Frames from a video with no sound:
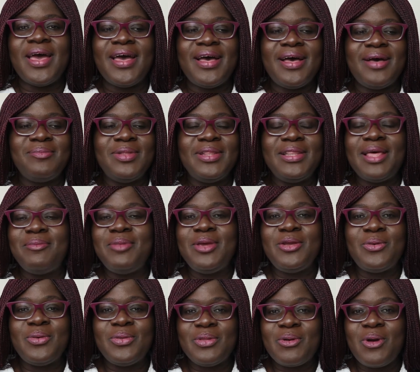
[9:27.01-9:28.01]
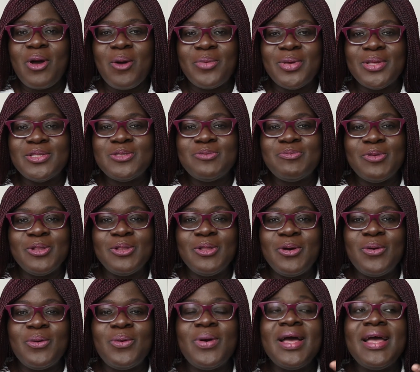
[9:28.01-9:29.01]
Um, let me know in the comments
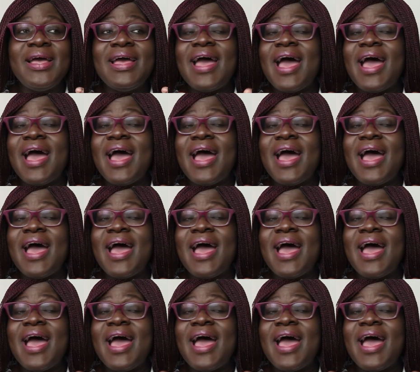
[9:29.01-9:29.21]
below,